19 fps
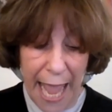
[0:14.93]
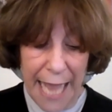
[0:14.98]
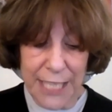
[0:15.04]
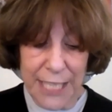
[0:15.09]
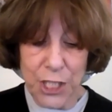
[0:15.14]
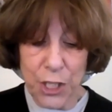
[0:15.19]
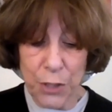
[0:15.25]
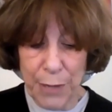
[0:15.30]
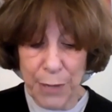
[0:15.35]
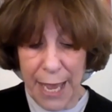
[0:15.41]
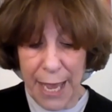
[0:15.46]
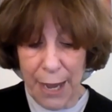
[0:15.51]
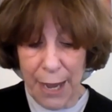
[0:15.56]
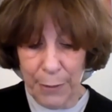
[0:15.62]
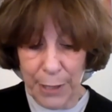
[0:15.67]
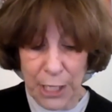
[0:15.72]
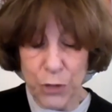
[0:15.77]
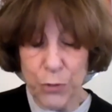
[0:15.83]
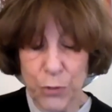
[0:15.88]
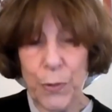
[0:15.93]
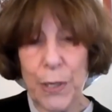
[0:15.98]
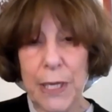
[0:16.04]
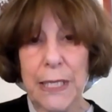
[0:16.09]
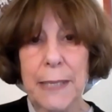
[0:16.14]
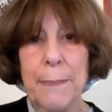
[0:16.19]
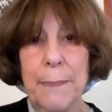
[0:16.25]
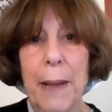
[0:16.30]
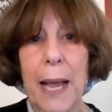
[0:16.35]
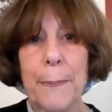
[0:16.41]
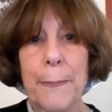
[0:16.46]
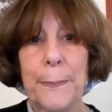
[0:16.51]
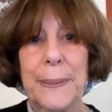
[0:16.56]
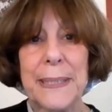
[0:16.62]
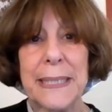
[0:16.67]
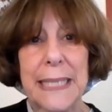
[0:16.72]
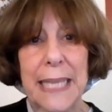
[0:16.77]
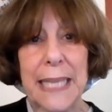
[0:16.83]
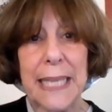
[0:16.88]
And so now it is really my
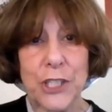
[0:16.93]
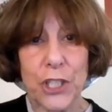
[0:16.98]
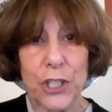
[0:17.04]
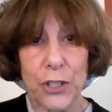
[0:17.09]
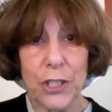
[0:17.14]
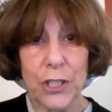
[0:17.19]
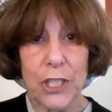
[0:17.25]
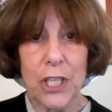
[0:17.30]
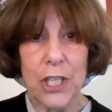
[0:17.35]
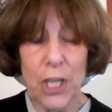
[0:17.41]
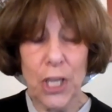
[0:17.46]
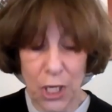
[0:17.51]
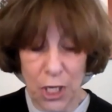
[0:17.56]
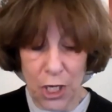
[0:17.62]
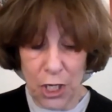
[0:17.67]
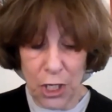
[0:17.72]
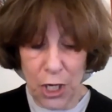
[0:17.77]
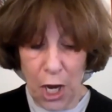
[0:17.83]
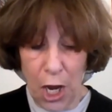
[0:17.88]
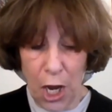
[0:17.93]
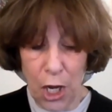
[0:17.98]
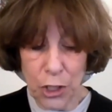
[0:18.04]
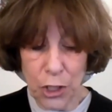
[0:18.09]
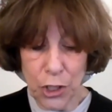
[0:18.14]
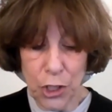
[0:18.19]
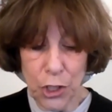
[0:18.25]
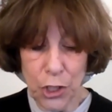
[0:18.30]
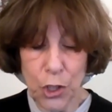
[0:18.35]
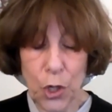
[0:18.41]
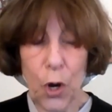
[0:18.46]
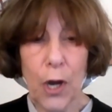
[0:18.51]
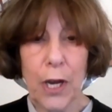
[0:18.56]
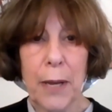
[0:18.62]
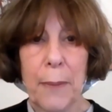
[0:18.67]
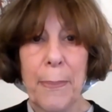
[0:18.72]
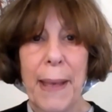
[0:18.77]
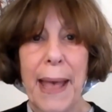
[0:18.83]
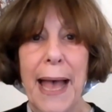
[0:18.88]
pleasure uh, to talk
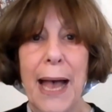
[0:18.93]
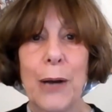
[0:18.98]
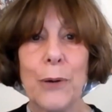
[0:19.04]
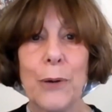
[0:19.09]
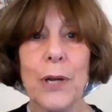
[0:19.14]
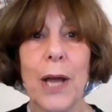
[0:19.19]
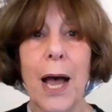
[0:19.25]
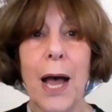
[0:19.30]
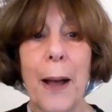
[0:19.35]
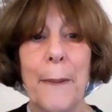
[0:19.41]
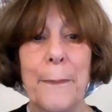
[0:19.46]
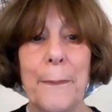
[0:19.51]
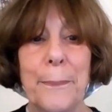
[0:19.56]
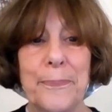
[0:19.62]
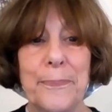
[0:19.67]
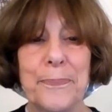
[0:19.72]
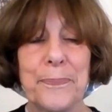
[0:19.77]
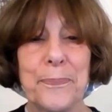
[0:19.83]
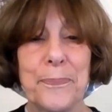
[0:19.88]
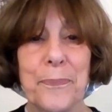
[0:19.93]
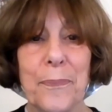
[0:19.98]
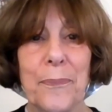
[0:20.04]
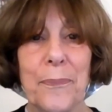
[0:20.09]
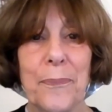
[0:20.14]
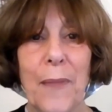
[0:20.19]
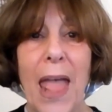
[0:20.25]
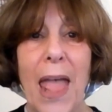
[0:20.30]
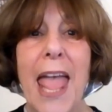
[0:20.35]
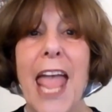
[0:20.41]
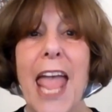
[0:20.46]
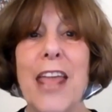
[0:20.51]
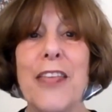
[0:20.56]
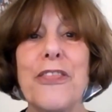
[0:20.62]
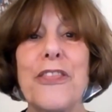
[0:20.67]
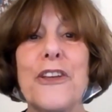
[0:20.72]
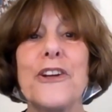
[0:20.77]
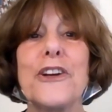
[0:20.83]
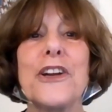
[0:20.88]
about um, a
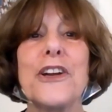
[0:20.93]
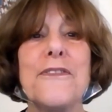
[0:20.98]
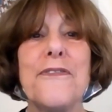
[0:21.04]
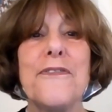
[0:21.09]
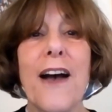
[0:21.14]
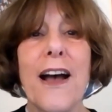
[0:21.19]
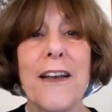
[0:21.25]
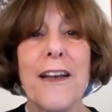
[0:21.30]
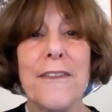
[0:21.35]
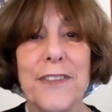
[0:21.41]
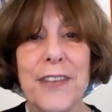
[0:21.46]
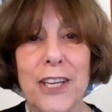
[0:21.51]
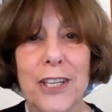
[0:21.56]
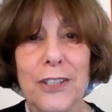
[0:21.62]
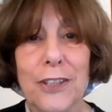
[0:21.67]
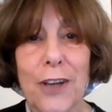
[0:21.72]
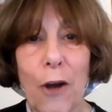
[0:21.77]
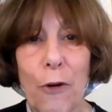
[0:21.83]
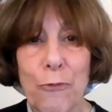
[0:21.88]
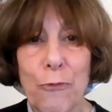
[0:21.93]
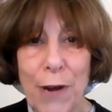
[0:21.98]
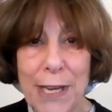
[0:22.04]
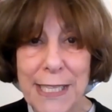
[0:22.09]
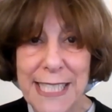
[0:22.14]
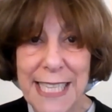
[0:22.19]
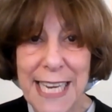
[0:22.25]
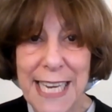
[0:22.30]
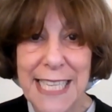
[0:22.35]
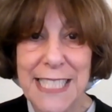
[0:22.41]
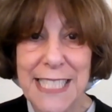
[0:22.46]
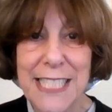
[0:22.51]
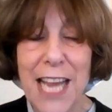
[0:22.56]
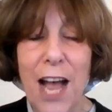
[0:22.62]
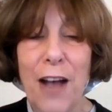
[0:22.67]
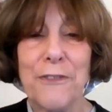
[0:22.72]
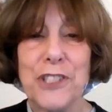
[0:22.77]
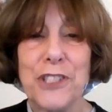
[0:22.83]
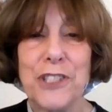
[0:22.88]
35 year resident
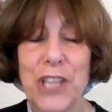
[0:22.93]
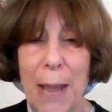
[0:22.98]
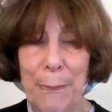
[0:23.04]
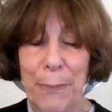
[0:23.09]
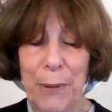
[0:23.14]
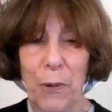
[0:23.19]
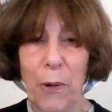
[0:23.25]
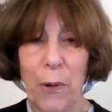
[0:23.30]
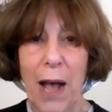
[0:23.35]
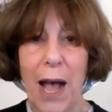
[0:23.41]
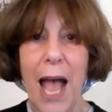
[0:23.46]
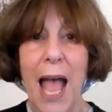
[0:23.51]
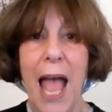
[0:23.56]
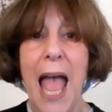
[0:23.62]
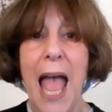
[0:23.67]
of Chappaqua.